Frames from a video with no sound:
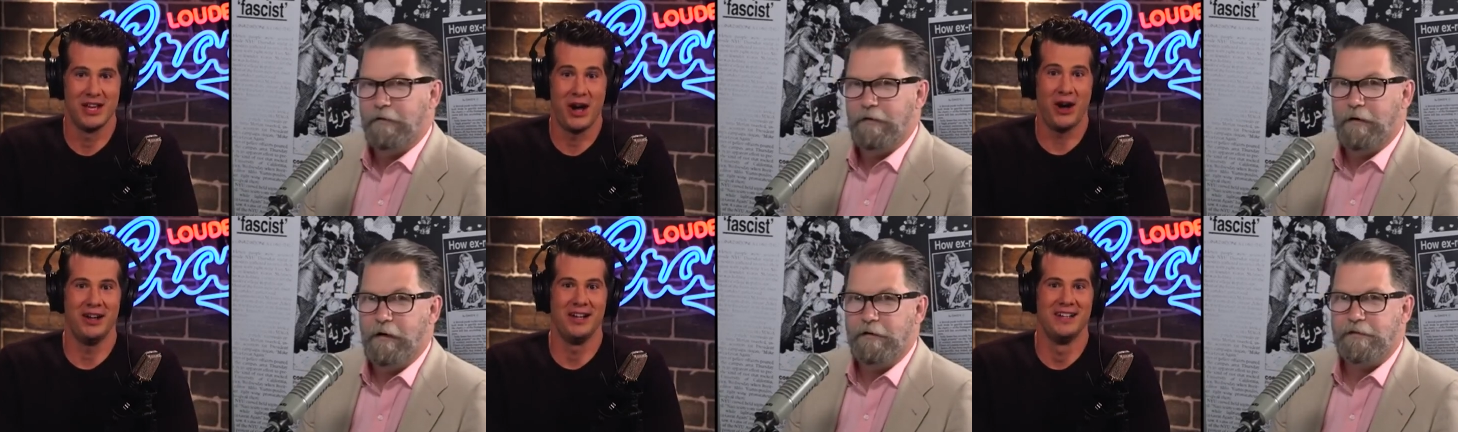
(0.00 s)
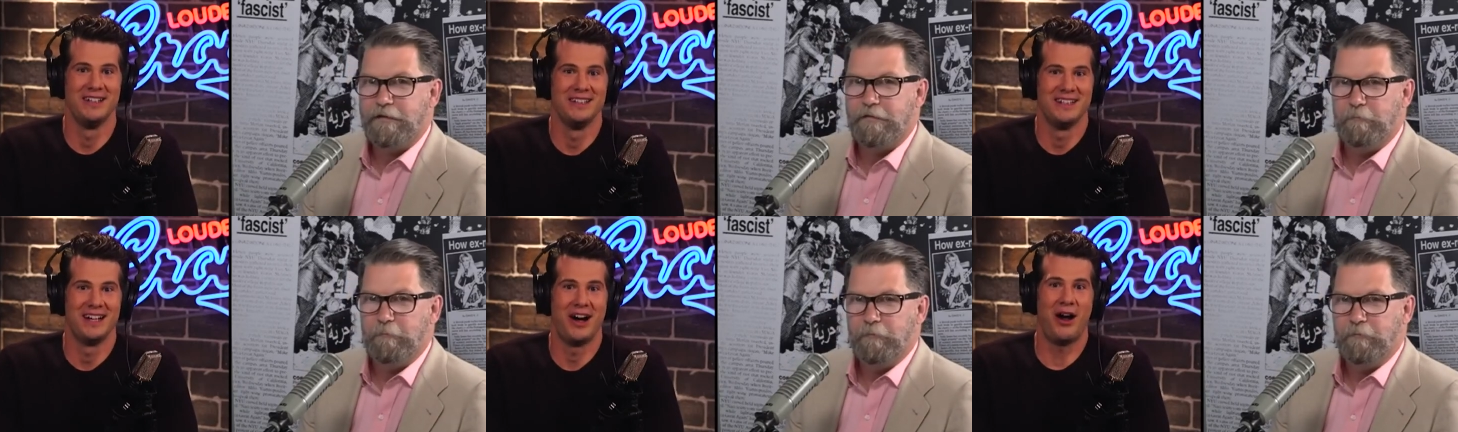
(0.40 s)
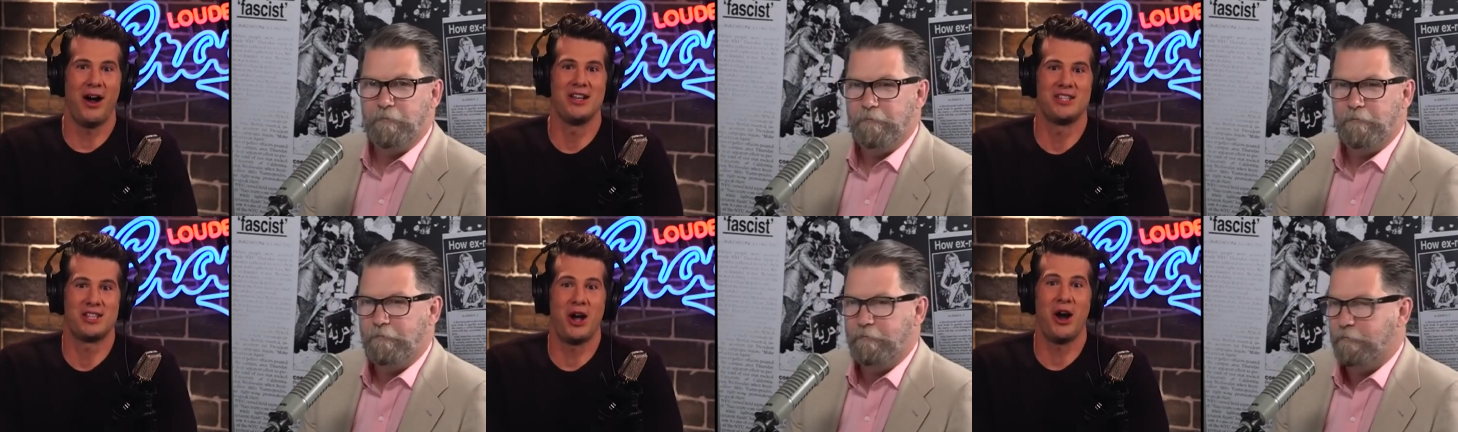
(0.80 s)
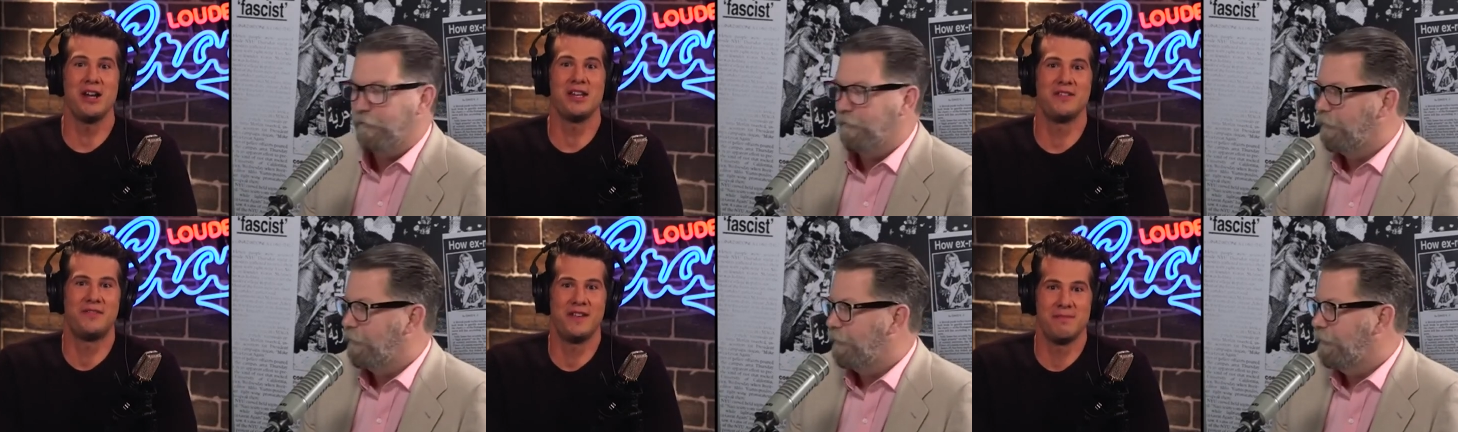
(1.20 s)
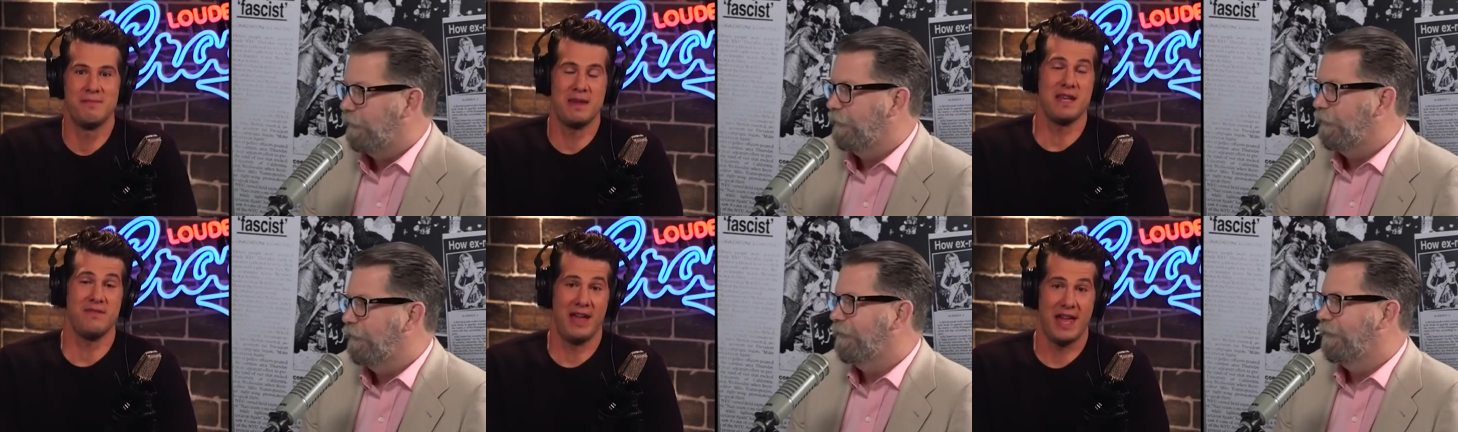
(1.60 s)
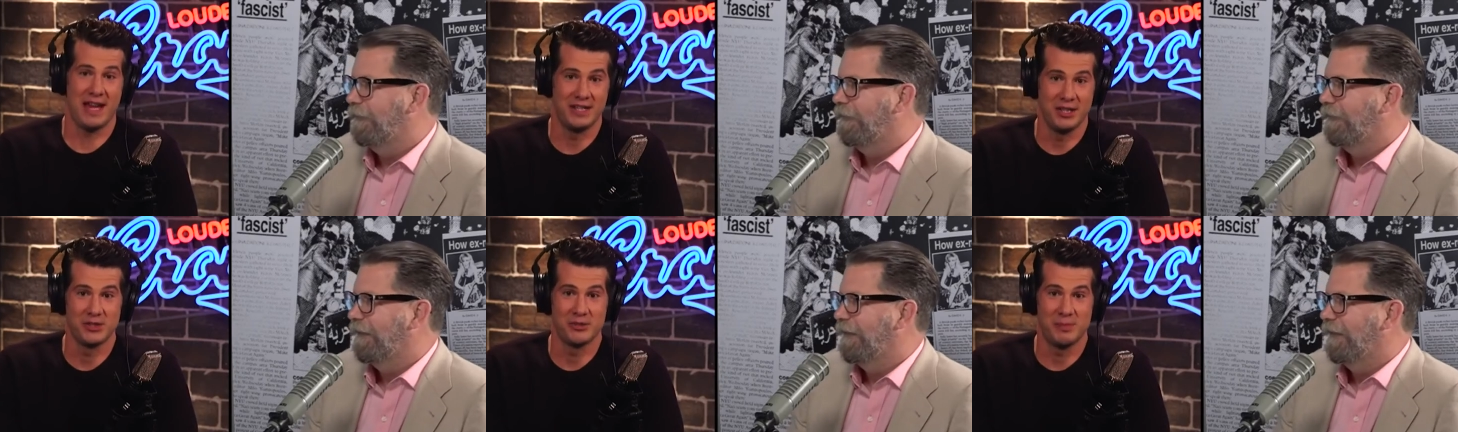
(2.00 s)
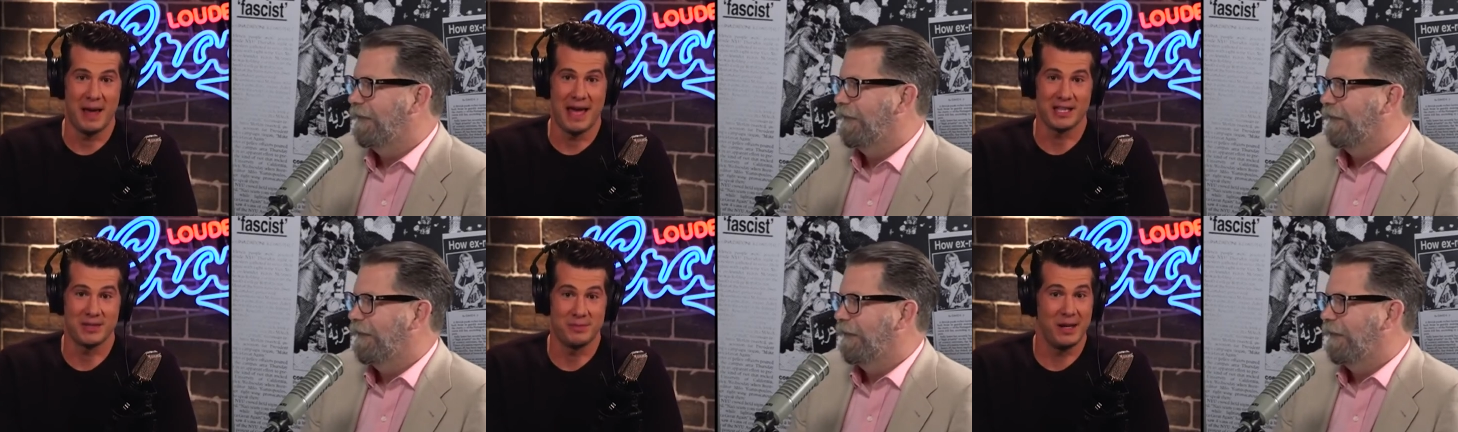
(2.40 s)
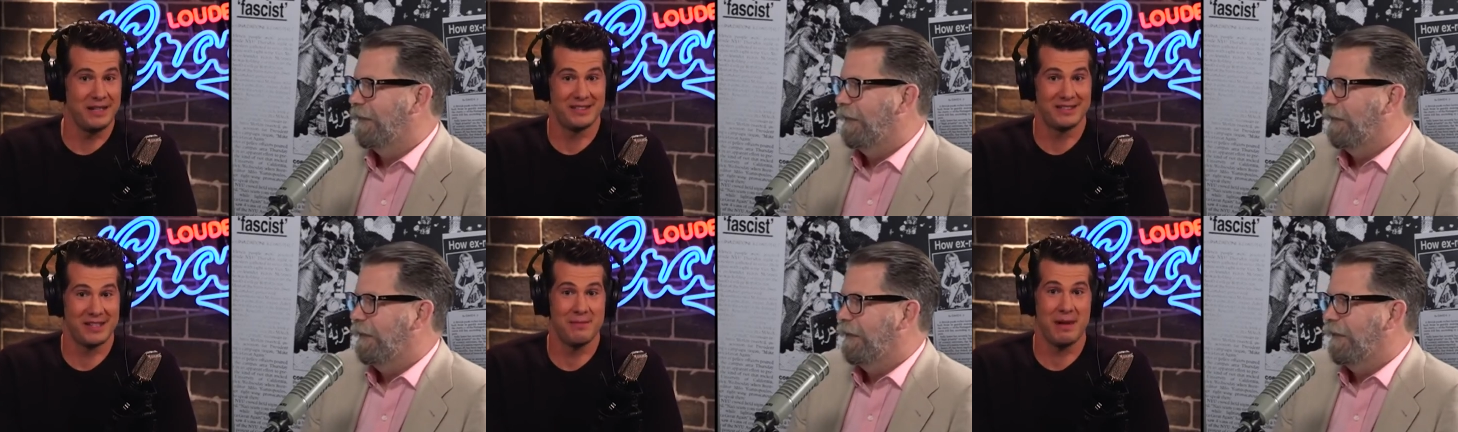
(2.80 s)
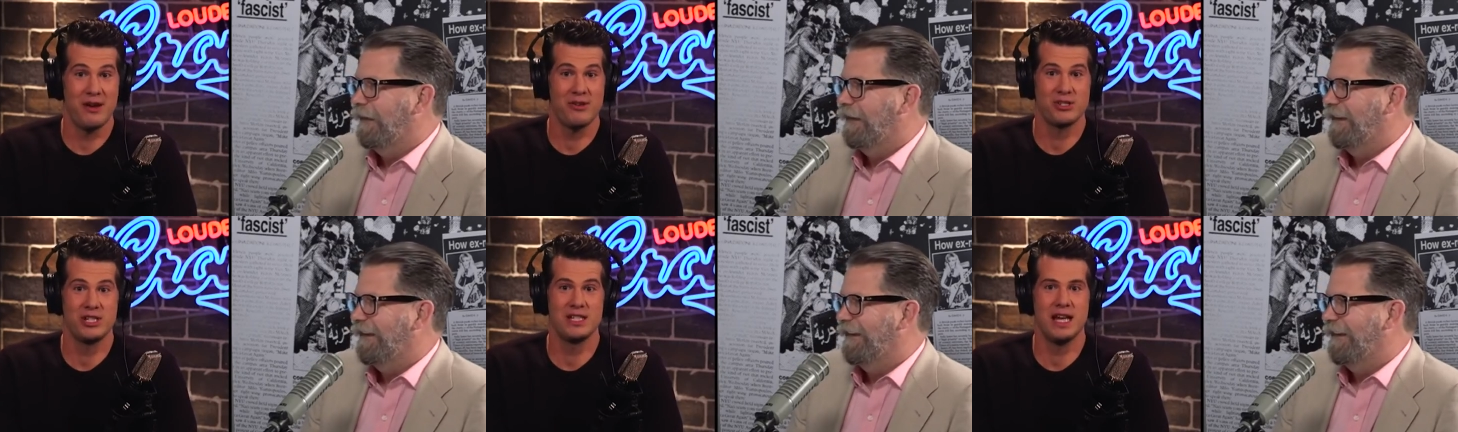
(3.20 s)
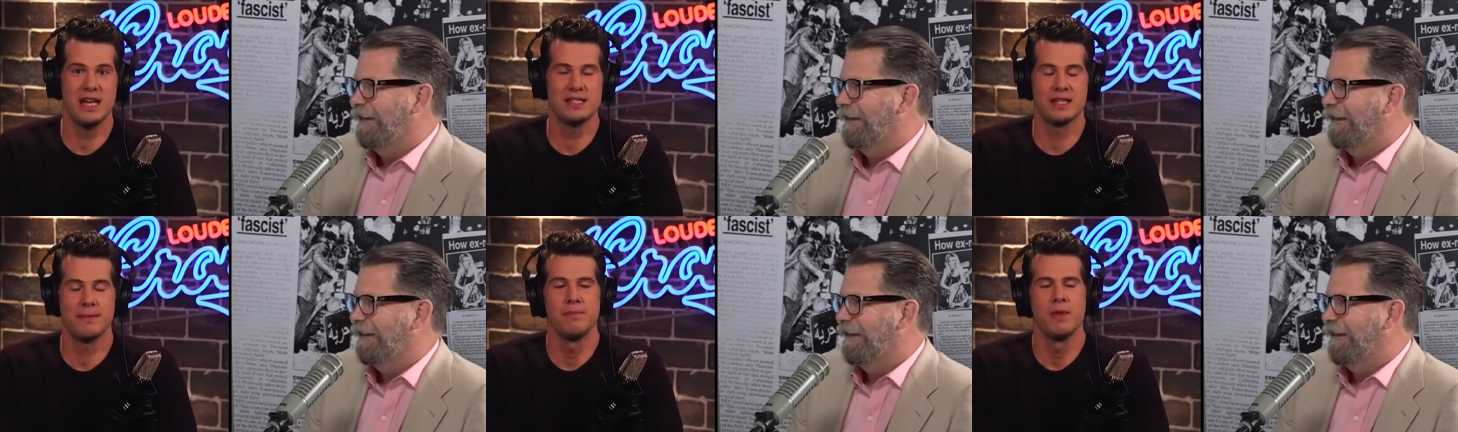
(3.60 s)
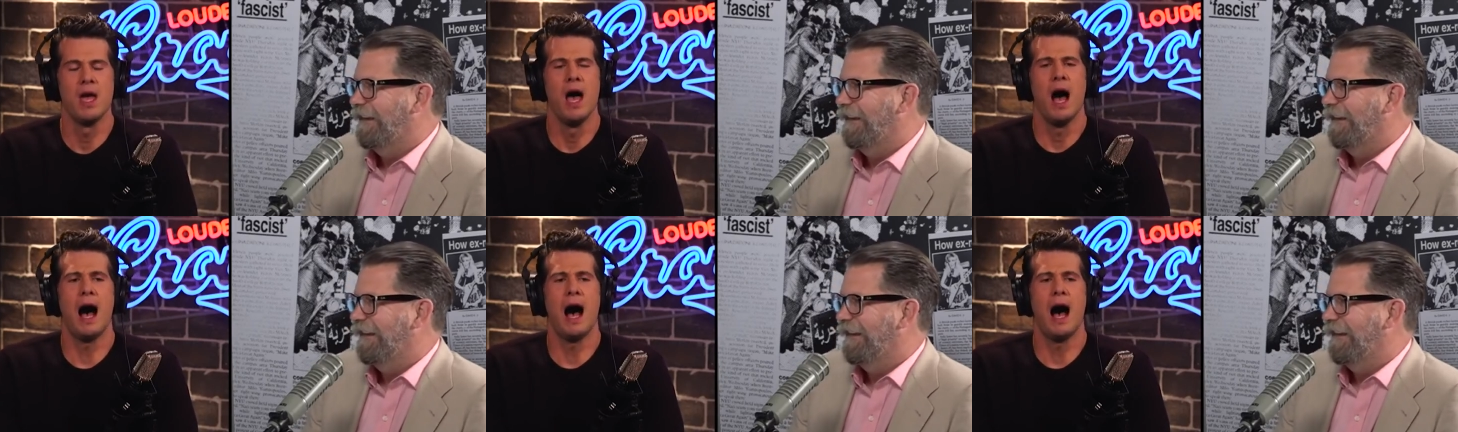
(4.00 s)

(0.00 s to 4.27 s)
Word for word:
Speaker 1: awesome. It's hard to fit a minivan in those bags, but somehow she does it.